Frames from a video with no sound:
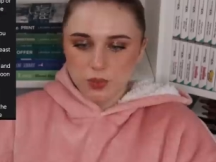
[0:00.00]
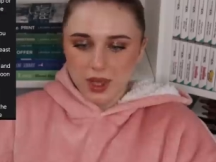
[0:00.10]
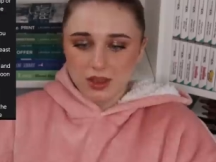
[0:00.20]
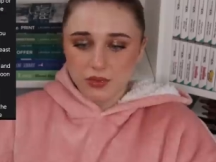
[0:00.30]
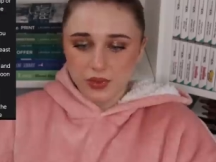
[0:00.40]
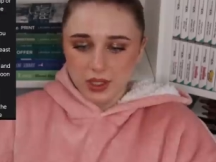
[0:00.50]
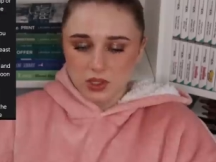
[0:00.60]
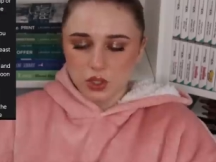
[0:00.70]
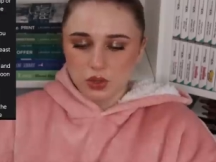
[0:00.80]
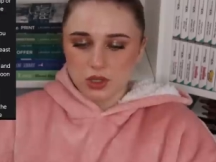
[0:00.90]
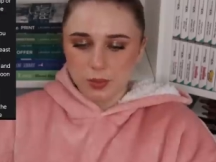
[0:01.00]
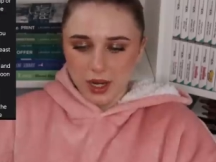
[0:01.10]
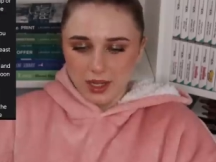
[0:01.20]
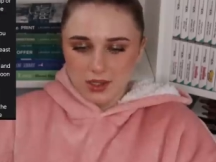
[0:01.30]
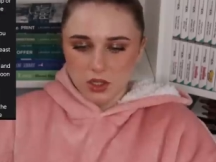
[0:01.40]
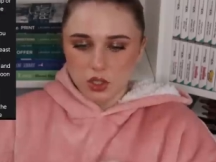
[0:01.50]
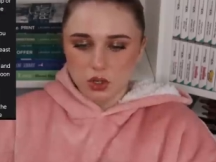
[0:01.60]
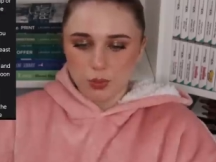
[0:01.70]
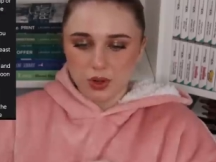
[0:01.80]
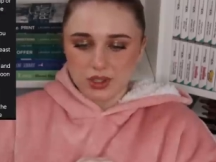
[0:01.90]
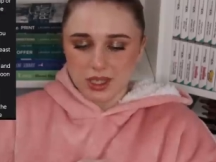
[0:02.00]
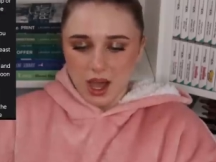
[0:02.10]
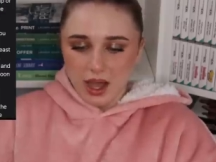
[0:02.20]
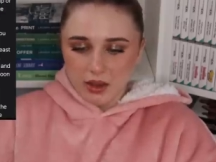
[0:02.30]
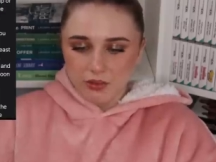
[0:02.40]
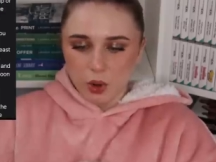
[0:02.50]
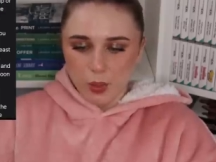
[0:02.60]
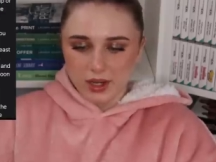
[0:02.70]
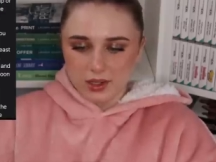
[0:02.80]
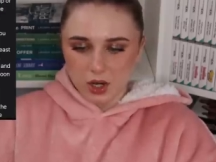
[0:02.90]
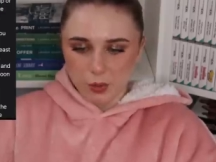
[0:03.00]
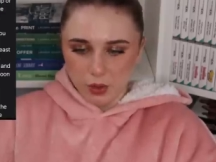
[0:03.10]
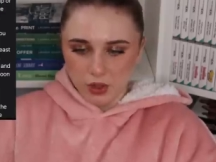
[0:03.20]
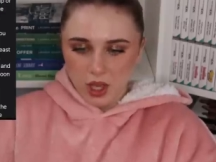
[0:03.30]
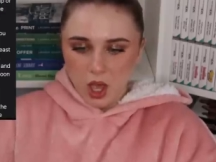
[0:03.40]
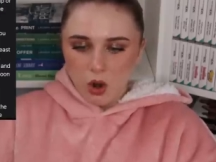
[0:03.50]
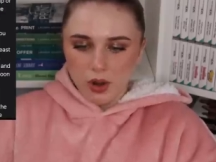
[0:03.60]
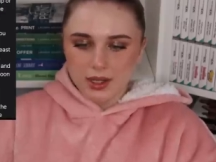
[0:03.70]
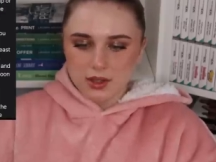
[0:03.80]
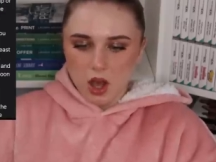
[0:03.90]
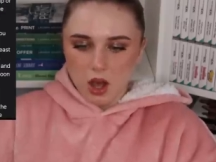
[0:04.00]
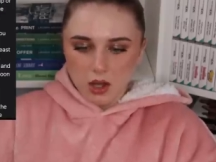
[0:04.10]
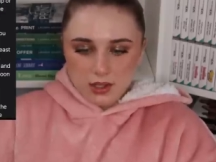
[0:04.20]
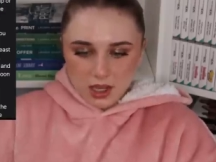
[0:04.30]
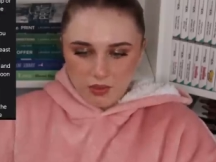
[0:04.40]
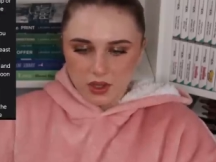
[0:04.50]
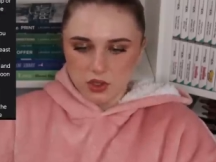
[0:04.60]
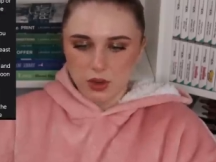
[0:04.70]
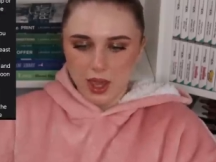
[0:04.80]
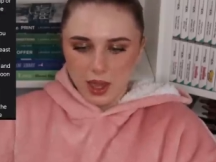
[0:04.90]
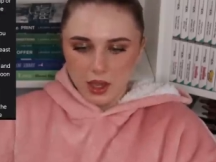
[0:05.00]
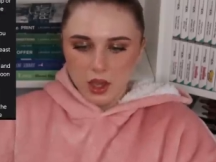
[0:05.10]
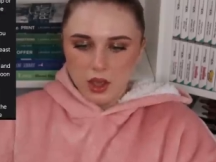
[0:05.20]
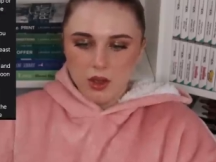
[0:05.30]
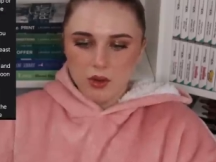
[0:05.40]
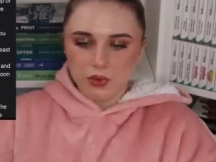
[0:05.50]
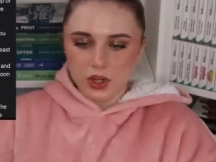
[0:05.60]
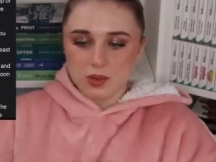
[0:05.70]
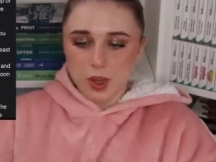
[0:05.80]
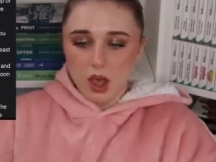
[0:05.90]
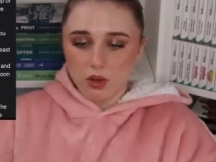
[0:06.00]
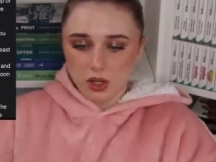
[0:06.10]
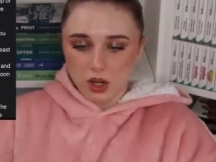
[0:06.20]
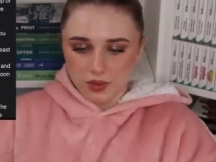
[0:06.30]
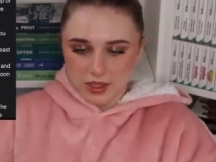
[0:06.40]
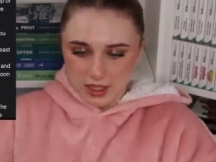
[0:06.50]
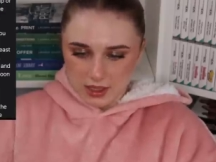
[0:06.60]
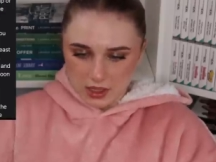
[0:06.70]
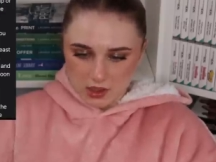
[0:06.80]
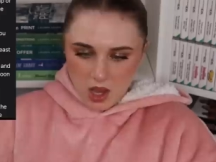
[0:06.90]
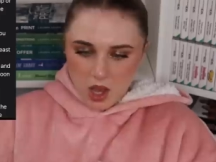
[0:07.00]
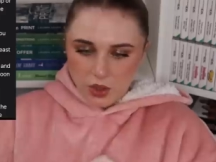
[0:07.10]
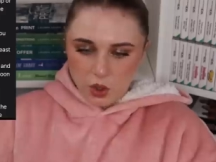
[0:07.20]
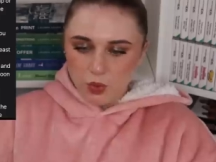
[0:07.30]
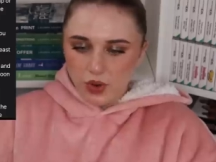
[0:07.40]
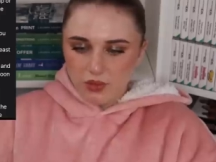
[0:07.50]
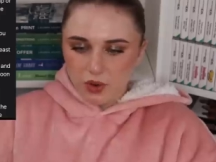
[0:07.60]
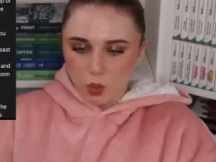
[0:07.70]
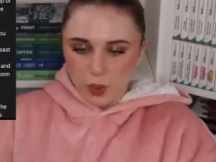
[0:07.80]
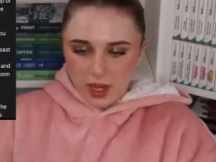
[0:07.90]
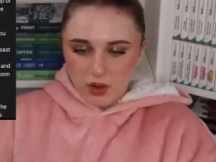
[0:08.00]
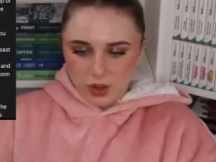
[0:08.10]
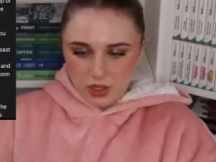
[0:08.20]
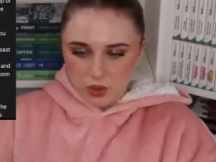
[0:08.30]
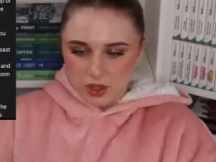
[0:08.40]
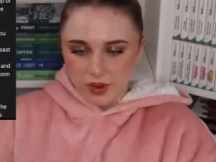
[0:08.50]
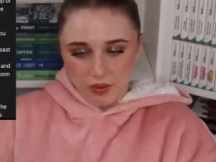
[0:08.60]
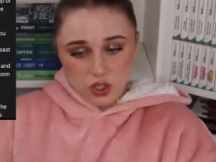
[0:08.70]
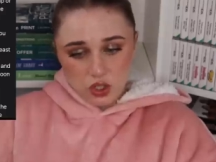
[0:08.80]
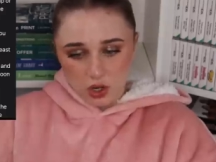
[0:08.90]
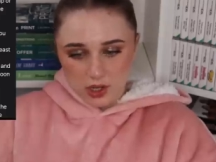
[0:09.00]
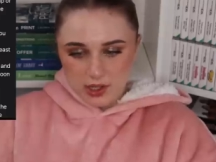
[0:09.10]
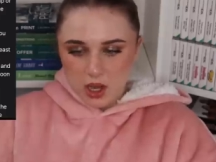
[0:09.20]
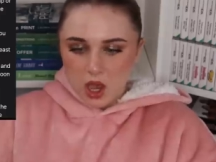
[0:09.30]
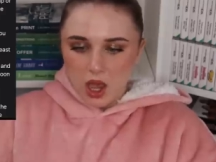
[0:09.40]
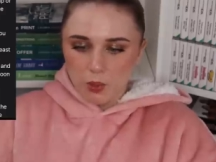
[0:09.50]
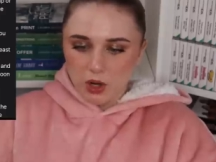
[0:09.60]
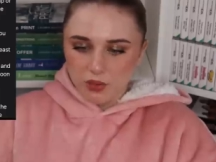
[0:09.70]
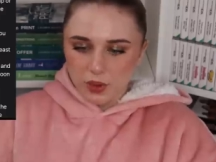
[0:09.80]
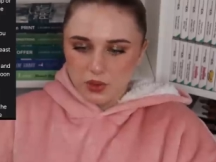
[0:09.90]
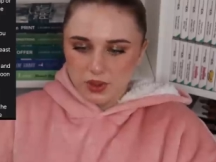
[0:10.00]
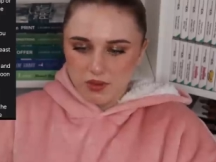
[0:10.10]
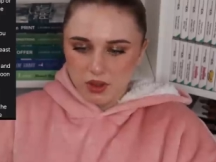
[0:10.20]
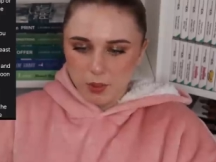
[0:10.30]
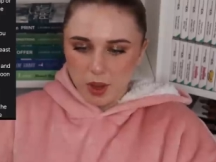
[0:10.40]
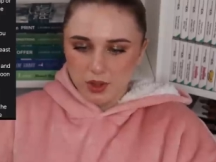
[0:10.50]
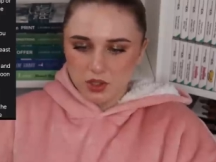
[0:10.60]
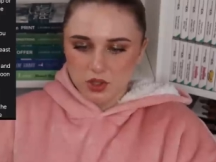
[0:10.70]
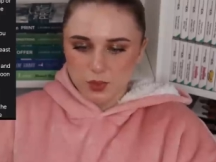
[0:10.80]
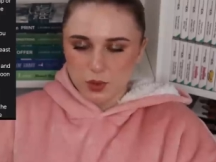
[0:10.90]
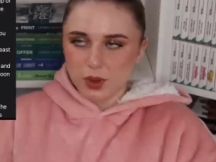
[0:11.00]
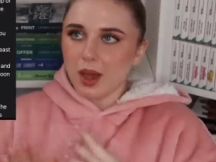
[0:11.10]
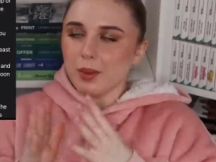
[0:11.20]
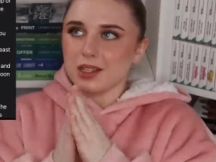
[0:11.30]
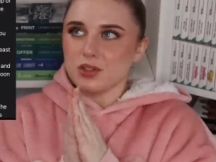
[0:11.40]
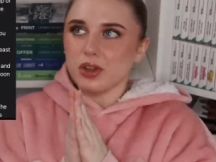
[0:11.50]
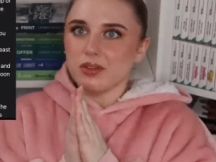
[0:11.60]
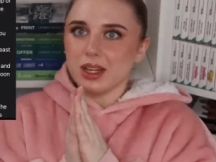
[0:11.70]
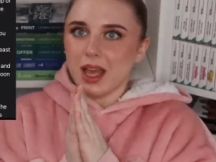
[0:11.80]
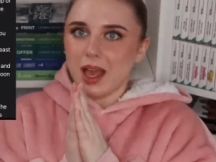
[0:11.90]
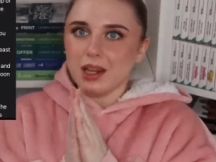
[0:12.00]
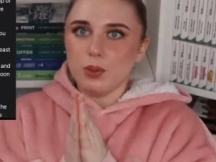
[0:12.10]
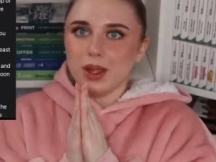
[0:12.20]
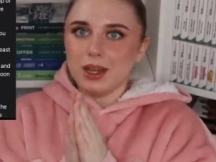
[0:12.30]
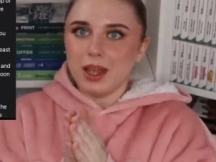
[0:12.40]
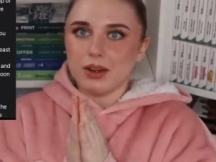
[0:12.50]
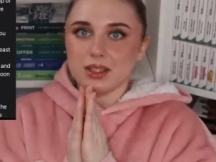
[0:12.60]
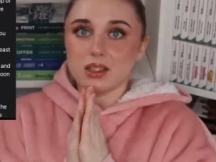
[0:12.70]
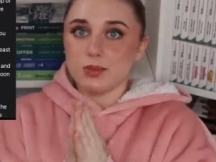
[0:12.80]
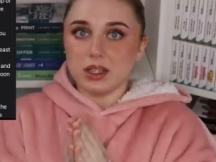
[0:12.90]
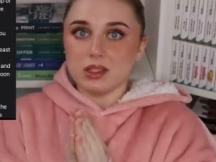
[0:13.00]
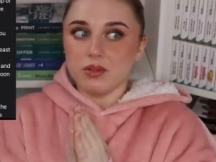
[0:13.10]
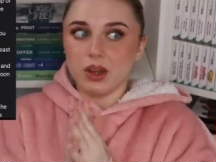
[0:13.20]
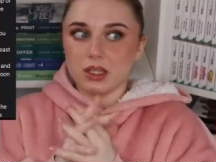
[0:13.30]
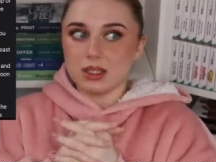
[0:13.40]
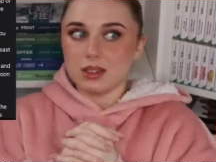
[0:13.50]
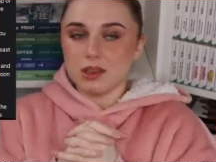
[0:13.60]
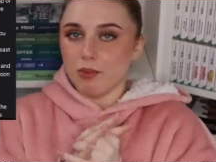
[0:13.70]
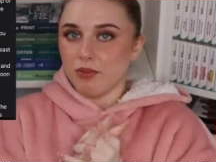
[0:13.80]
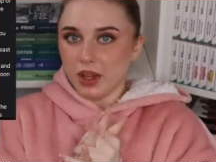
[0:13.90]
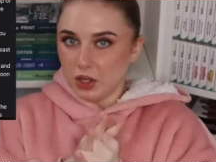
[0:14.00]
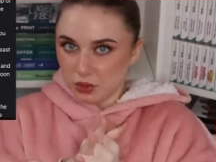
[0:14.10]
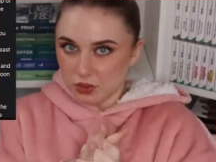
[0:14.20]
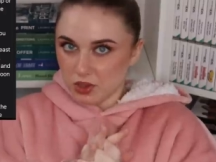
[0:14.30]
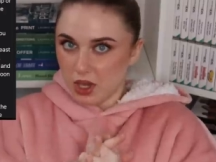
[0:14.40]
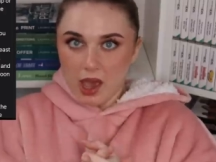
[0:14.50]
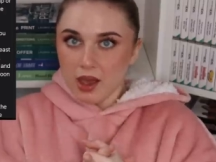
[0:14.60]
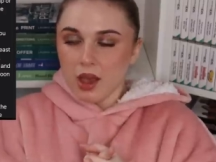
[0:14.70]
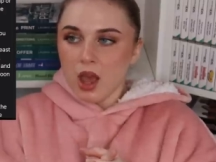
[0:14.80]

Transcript: to pay the fee to use a place that you did not previously hire for a wedding ceremony, or at least ask if it is okay for it to be held in our facilities. The normal rate for a weekend rental is $500 and we look forward to receiving the payment as soon as possible. I mean, it's not even anywhere near as expensive as some venues get,